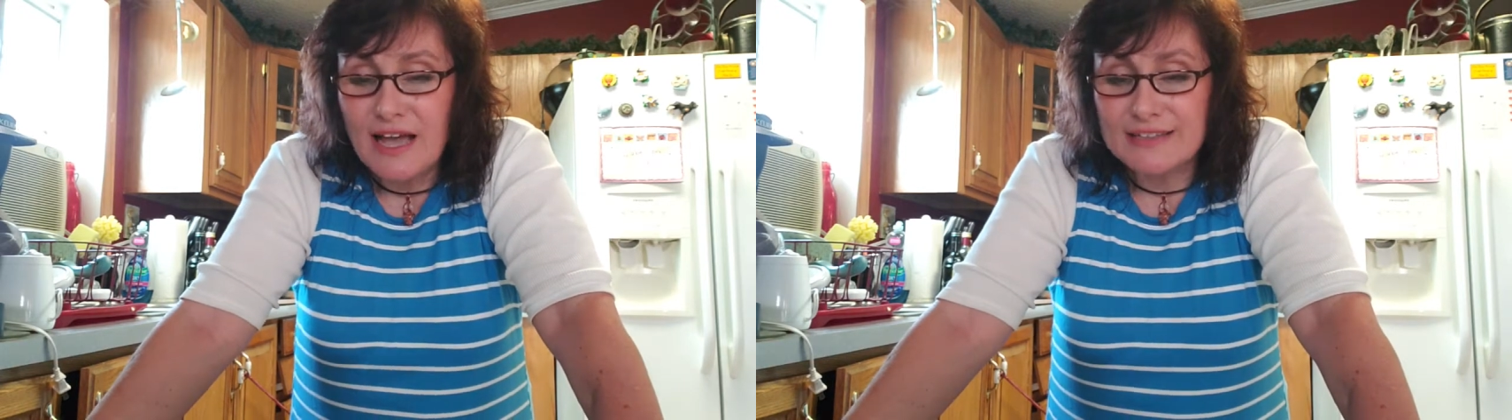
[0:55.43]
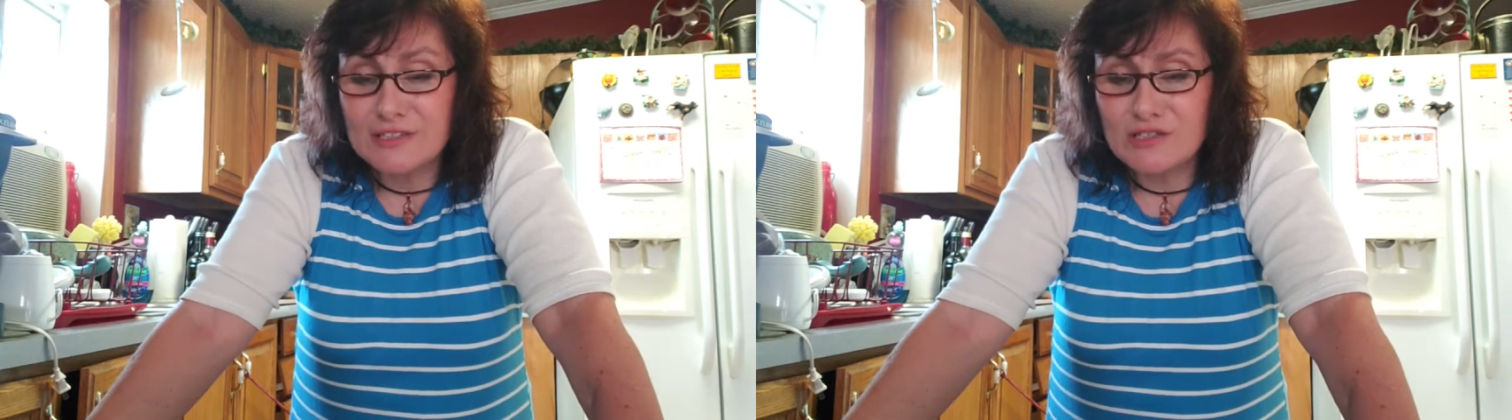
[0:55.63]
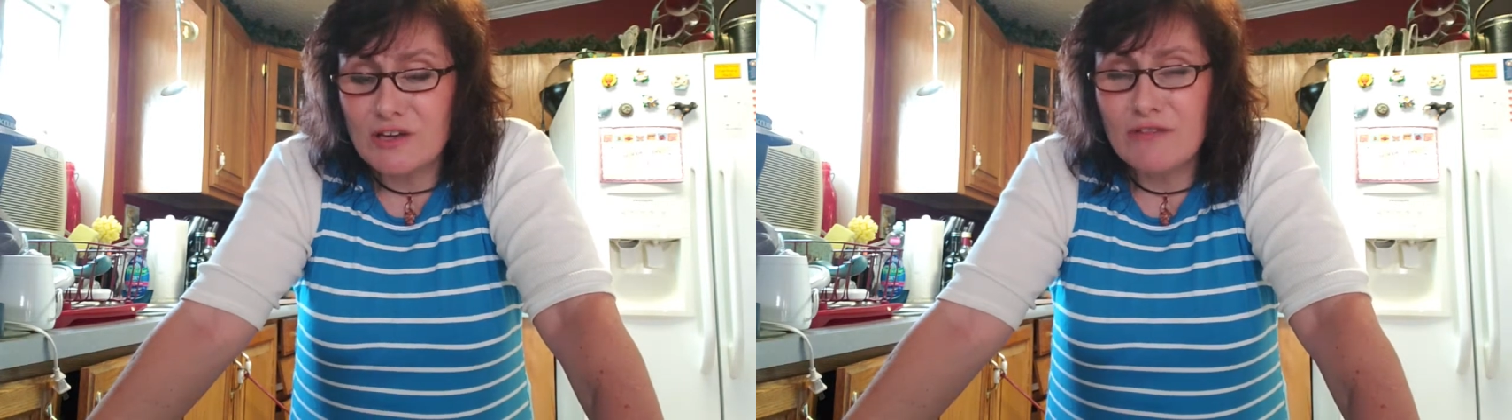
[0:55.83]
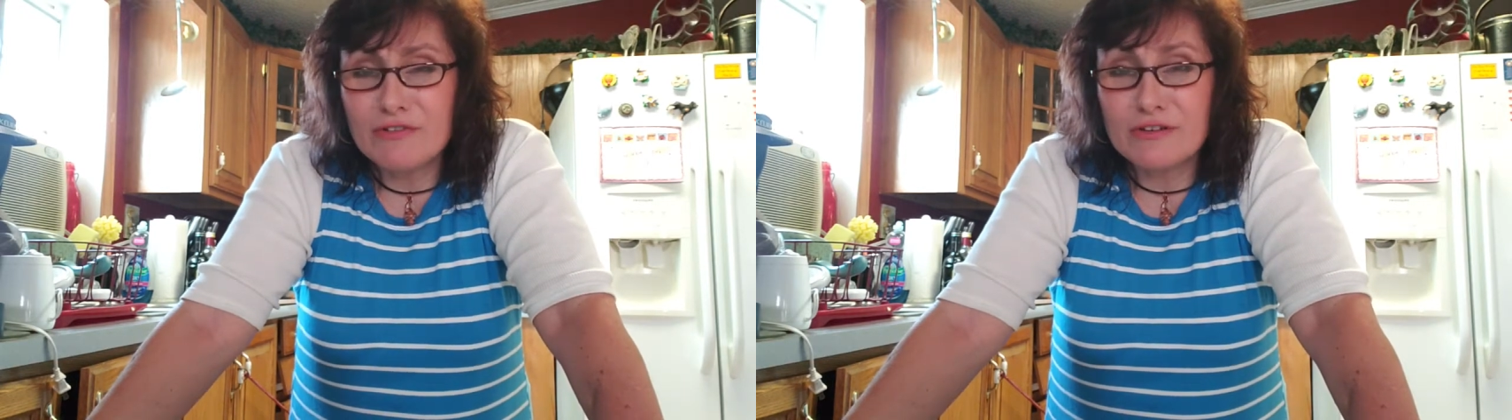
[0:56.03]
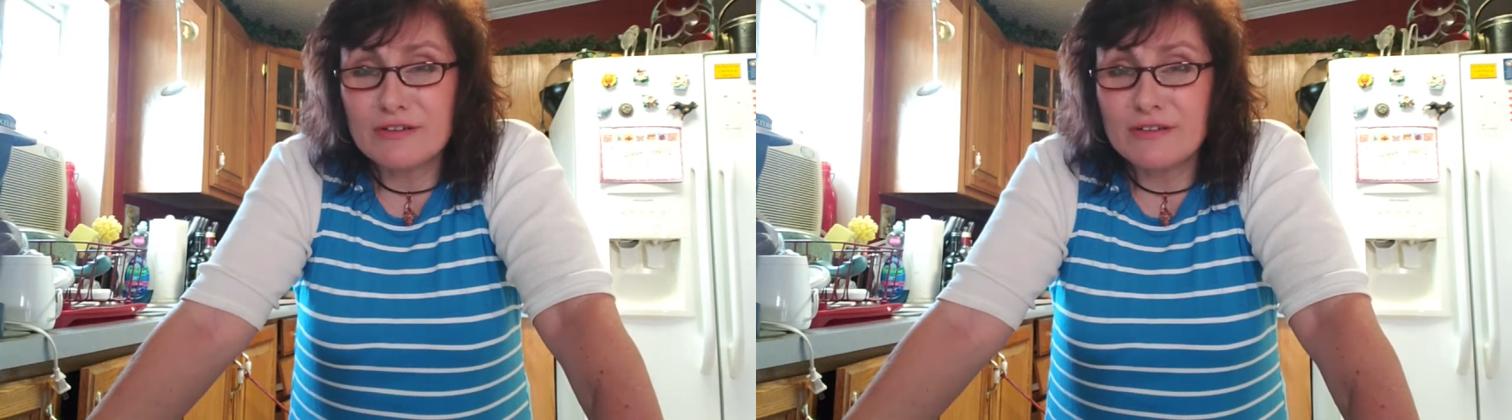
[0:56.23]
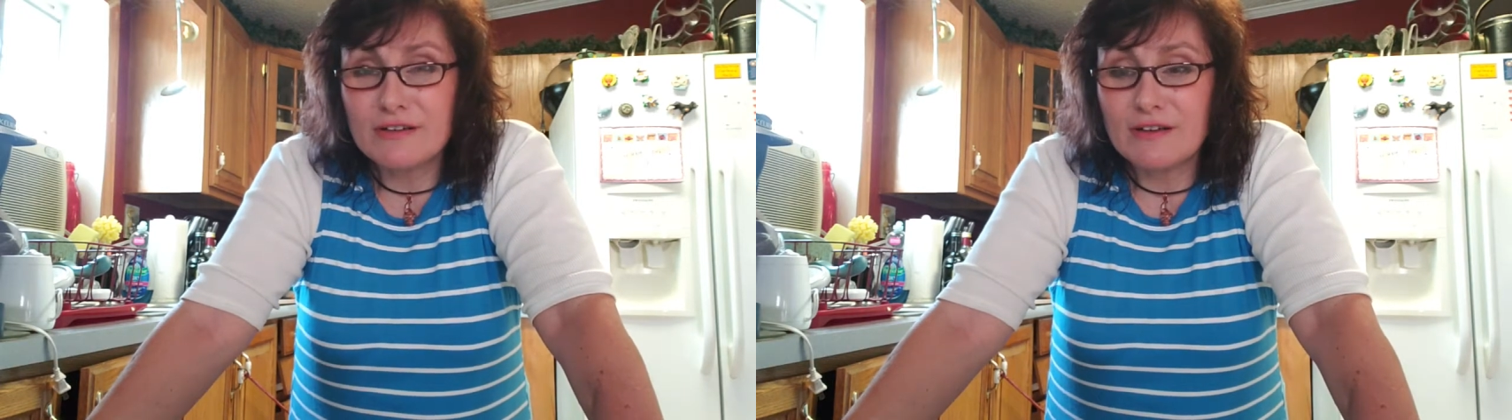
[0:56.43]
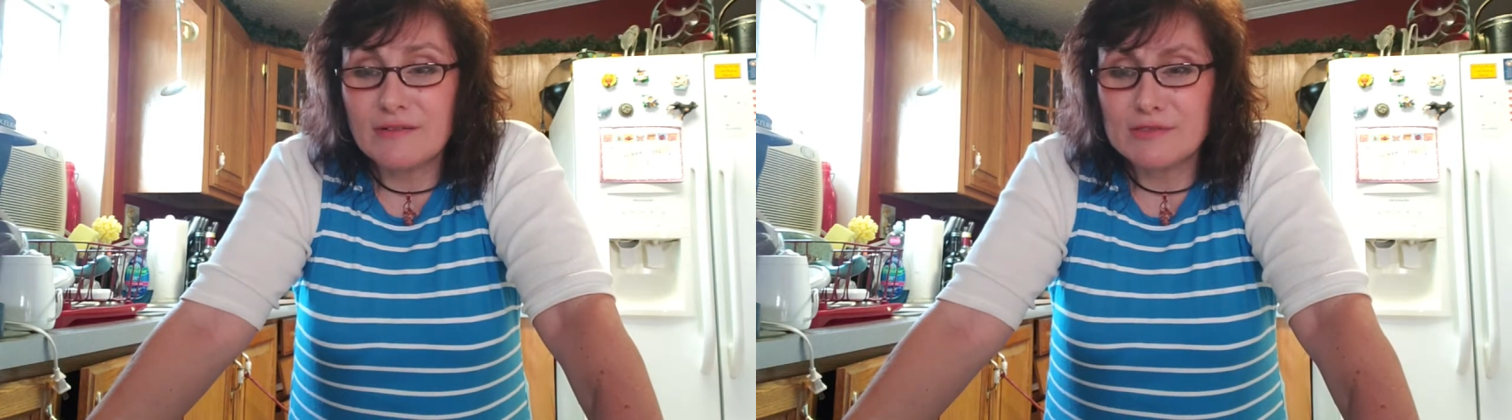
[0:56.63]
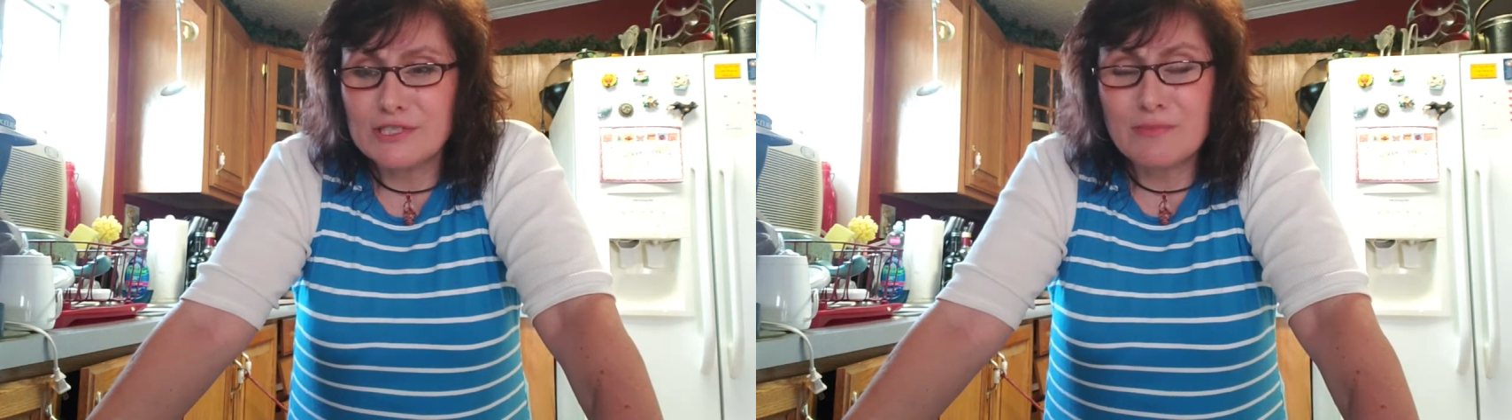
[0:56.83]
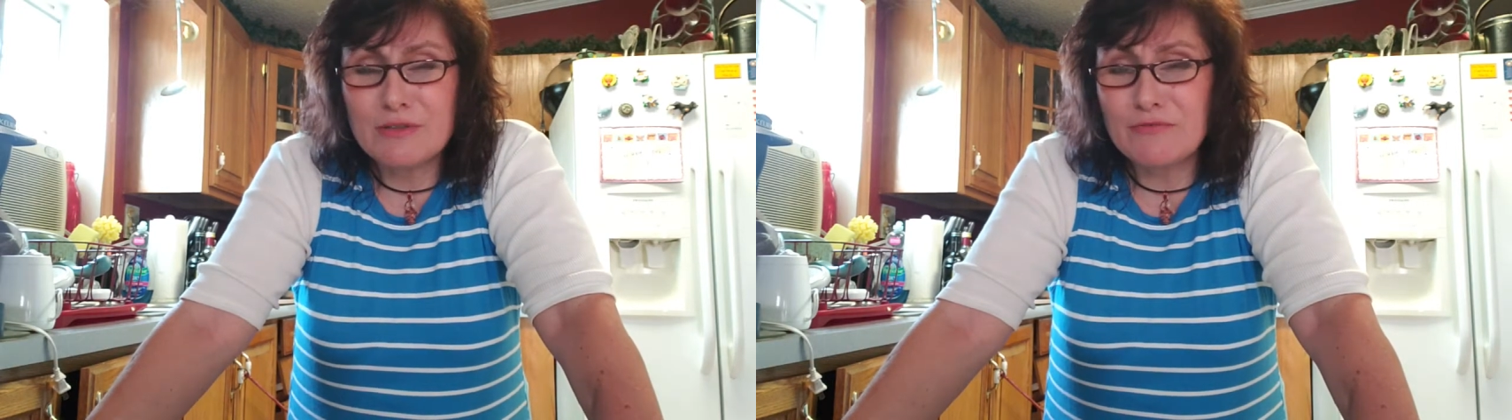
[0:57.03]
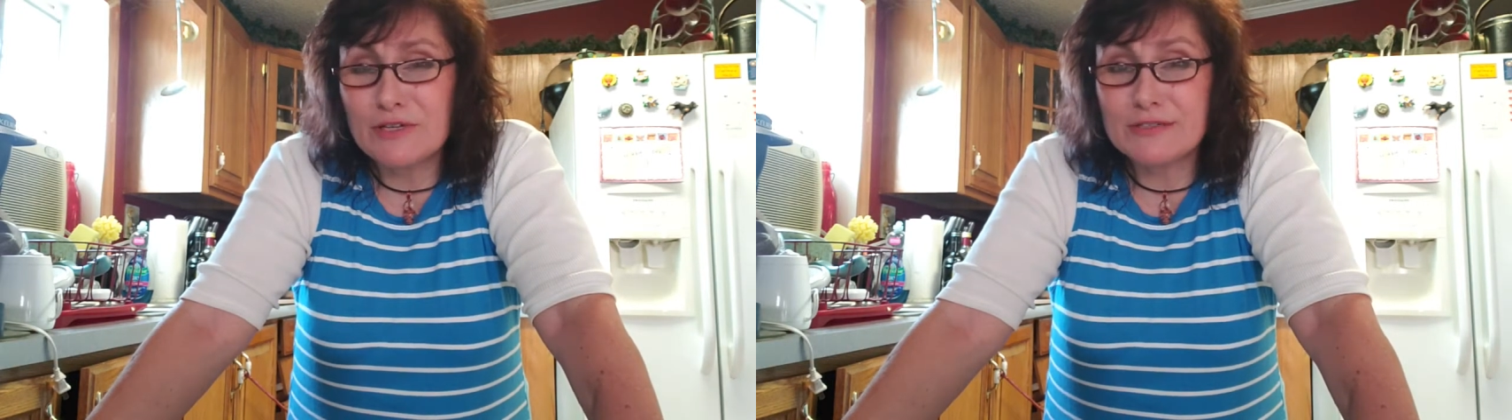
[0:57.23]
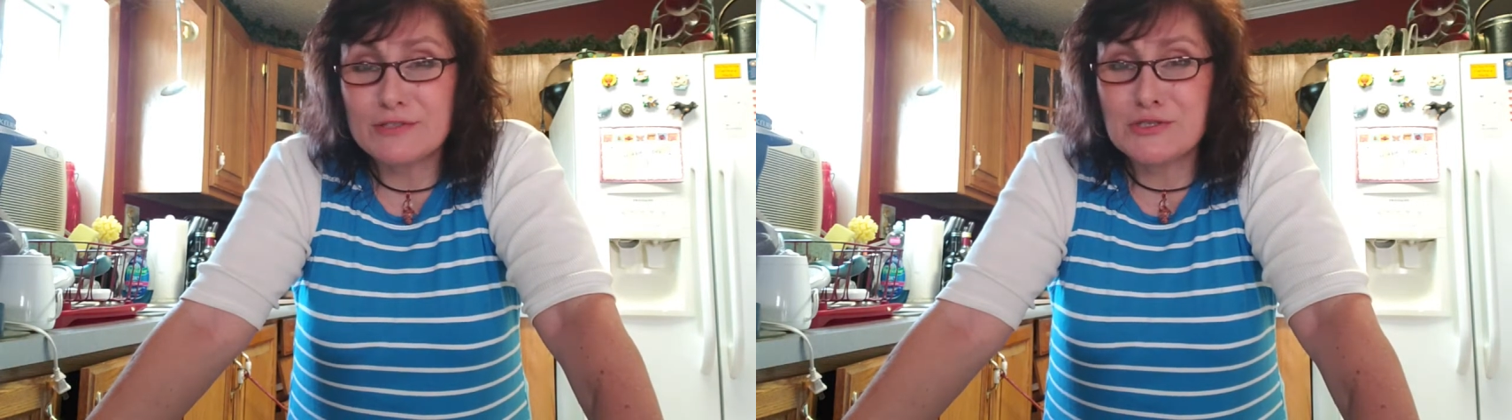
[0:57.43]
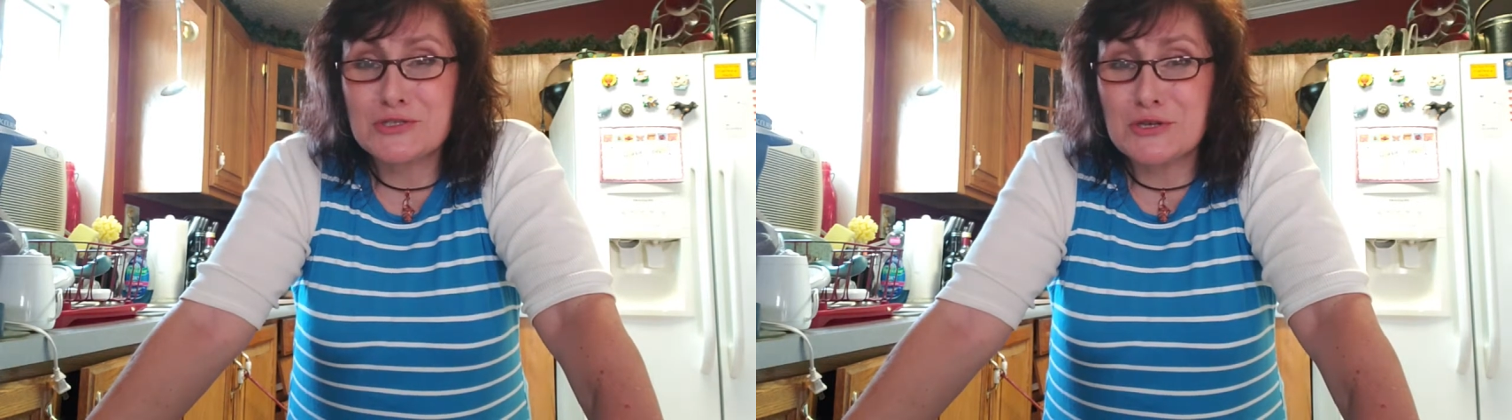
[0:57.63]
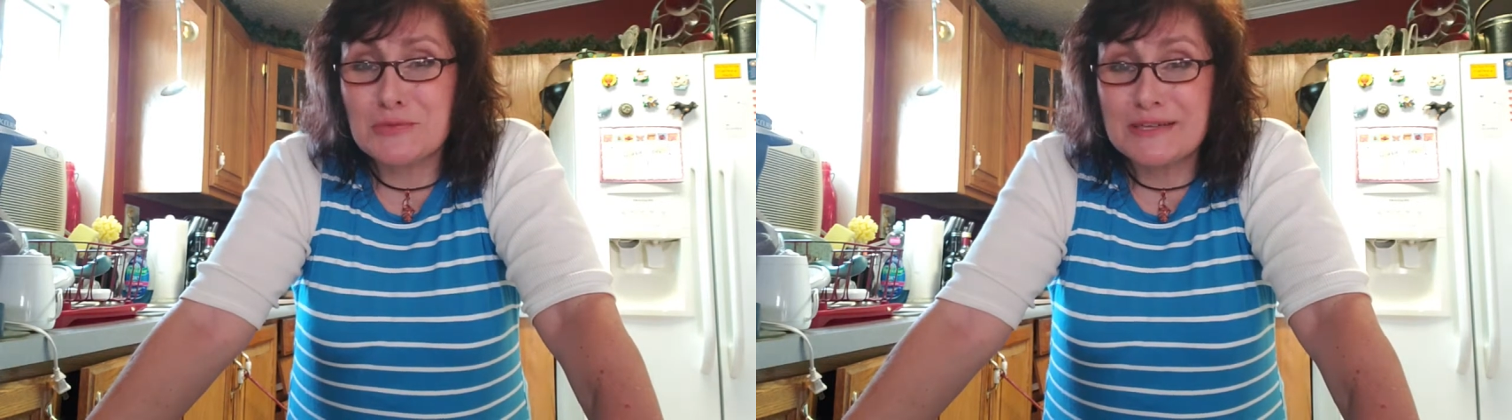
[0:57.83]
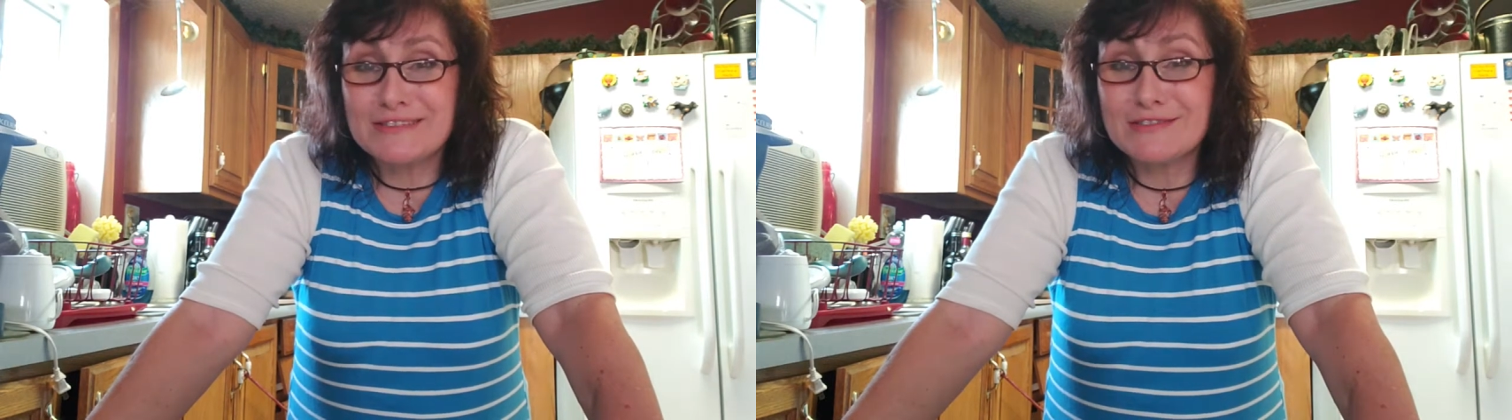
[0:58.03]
I discovered something very disturbing.